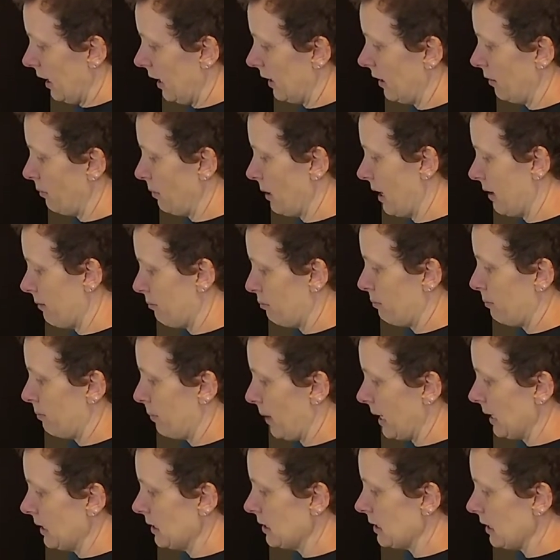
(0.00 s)
and then we have
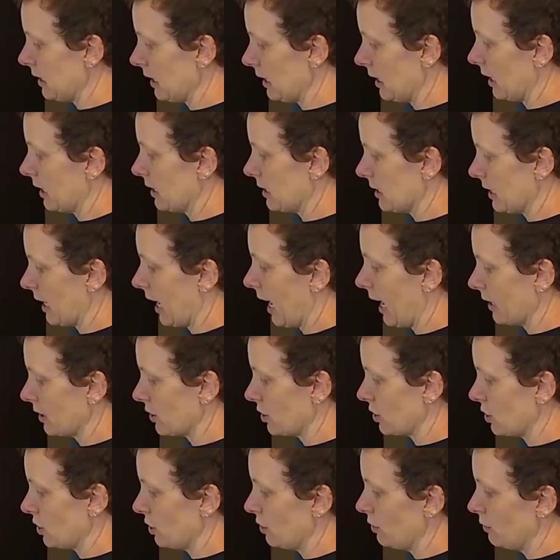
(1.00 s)
benzene
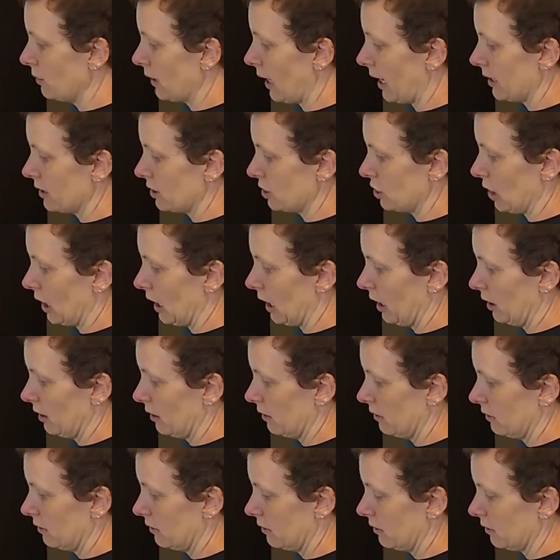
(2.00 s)
attached to that chain.
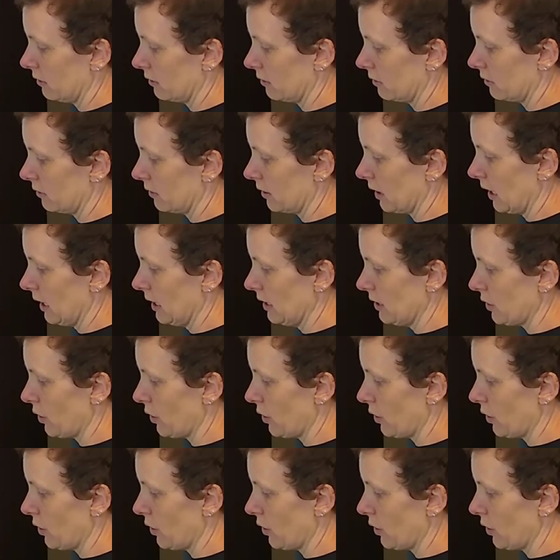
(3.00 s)
Okay,